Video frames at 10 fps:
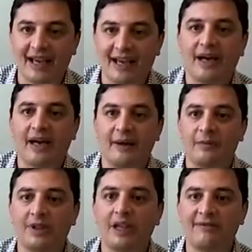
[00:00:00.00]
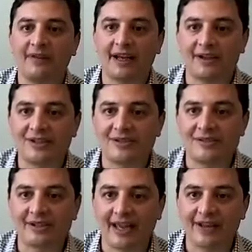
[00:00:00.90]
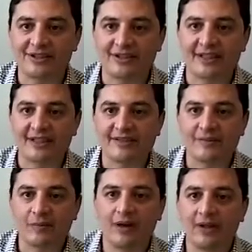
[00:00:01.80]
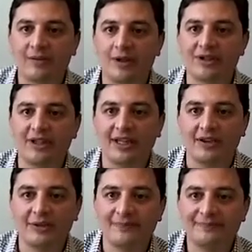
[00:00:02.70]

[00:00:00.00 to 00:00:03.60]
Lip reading: I would love to get our students engaged in this? What should they do?